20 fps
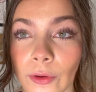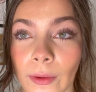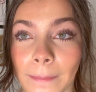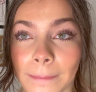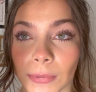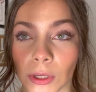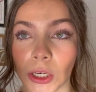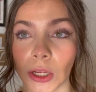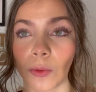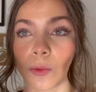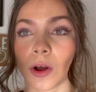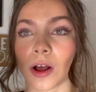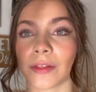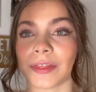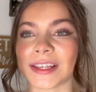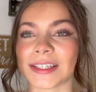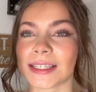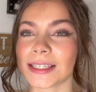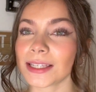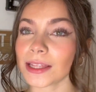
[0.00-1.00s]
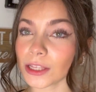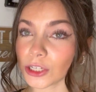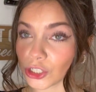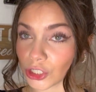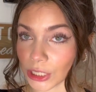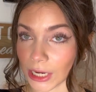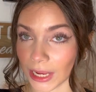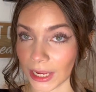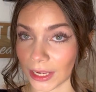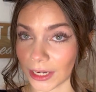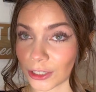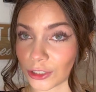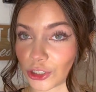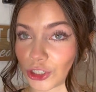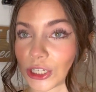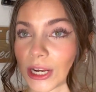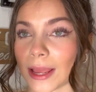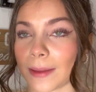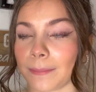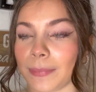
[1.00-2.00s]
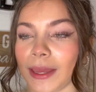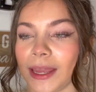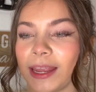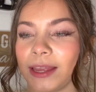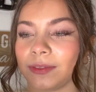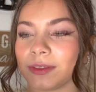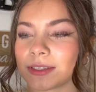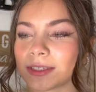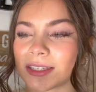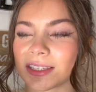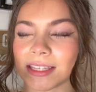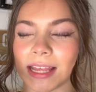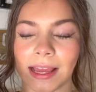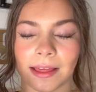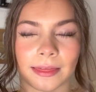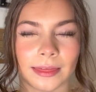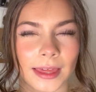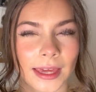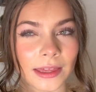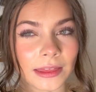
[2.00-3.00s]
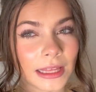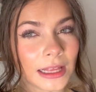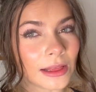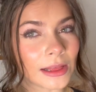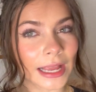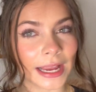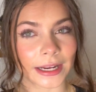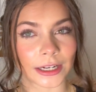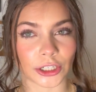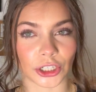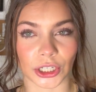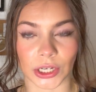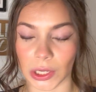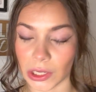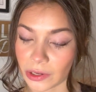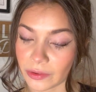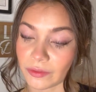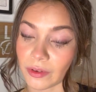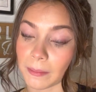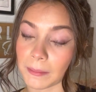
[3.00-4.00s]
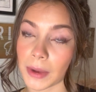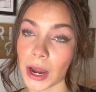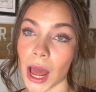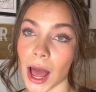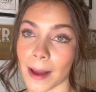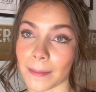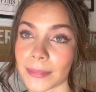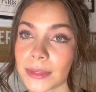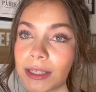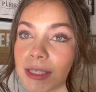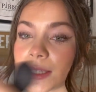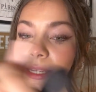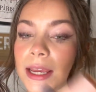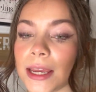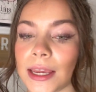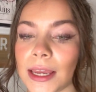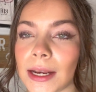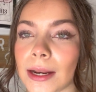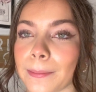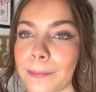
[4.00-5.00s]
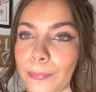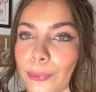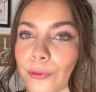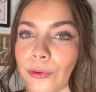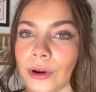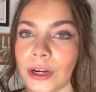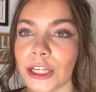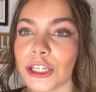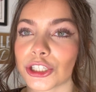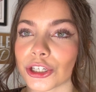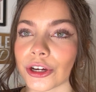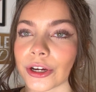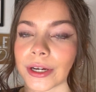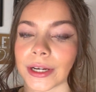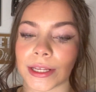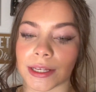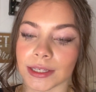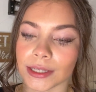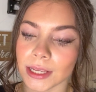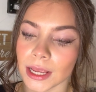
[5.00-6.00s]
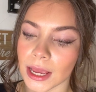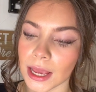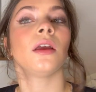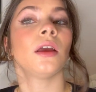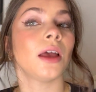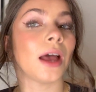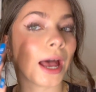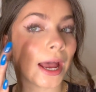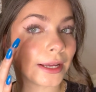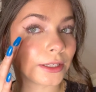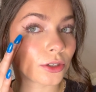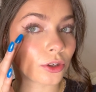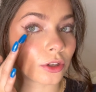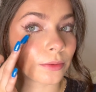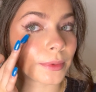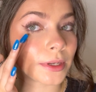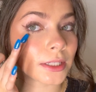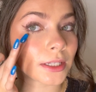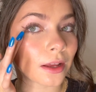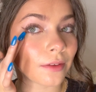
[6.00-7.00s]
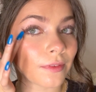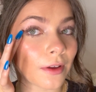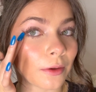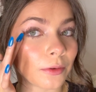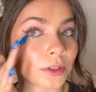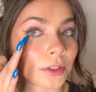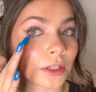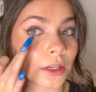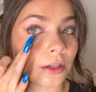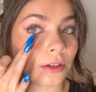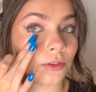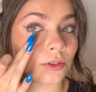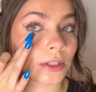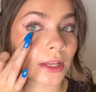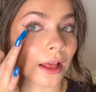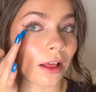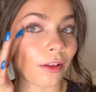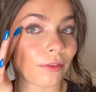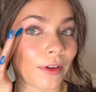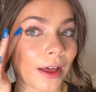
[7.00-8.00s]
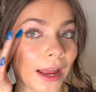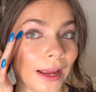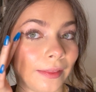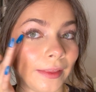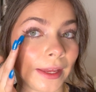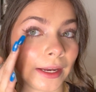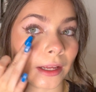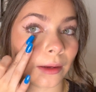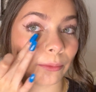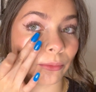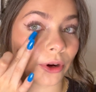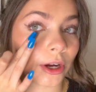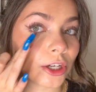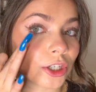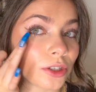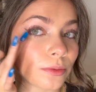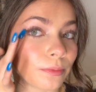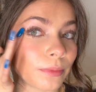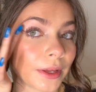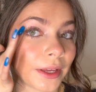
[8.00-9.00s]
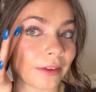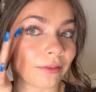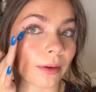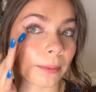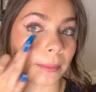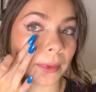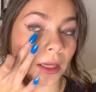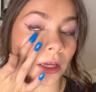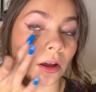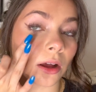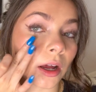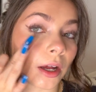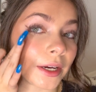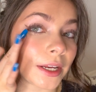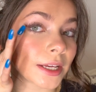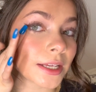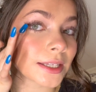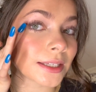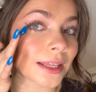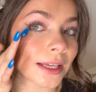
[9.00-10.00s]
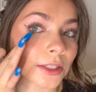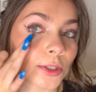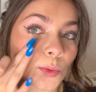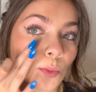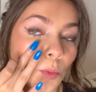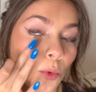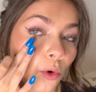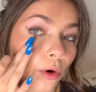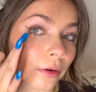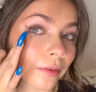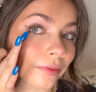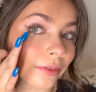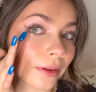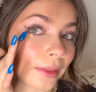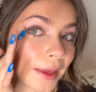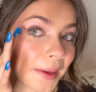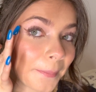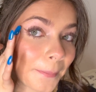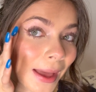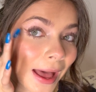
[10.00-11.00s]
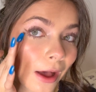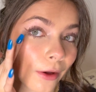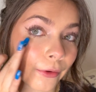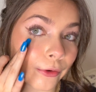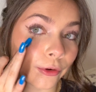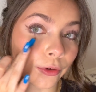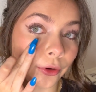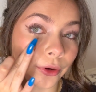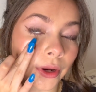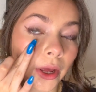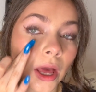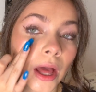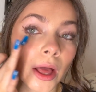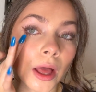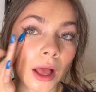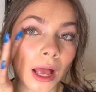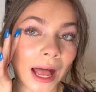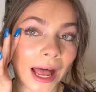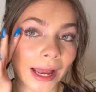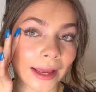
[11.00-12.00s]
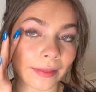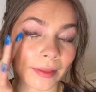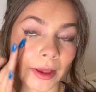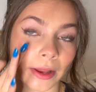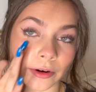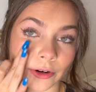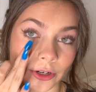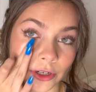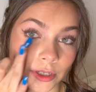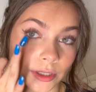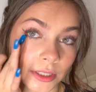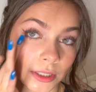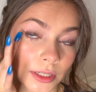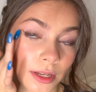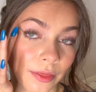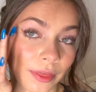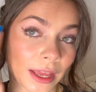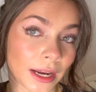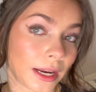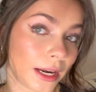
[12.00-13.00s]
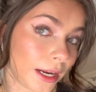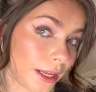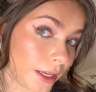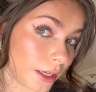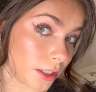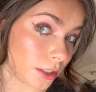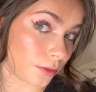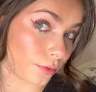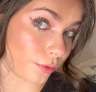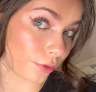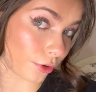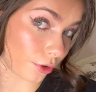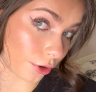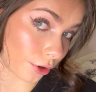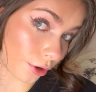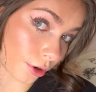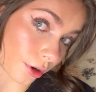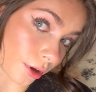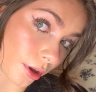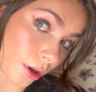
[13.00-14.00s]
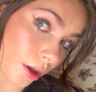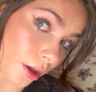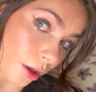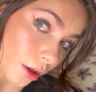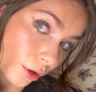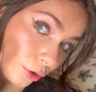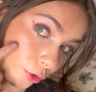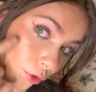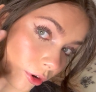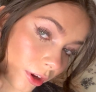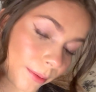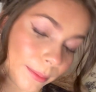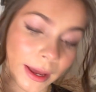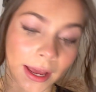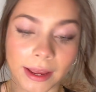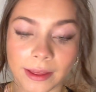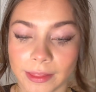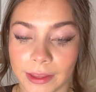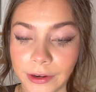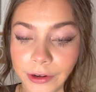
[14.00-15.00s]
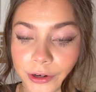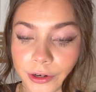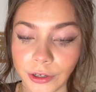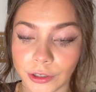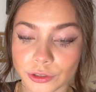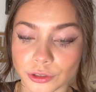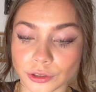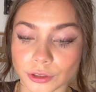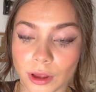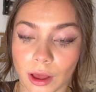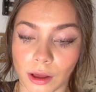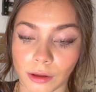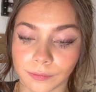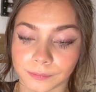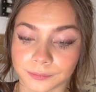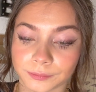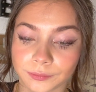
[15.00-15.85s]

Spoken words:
Beauty Wand. This is in the shade Champagne. This is, I think, the lightest shade, if I'm not mistaken. I'm pretty sure it is. I told myself I was going to use the e.l.f. highlighting brush, but if I'm being honest, that's more for like powdered highlighters than it is for a cream highlighter. So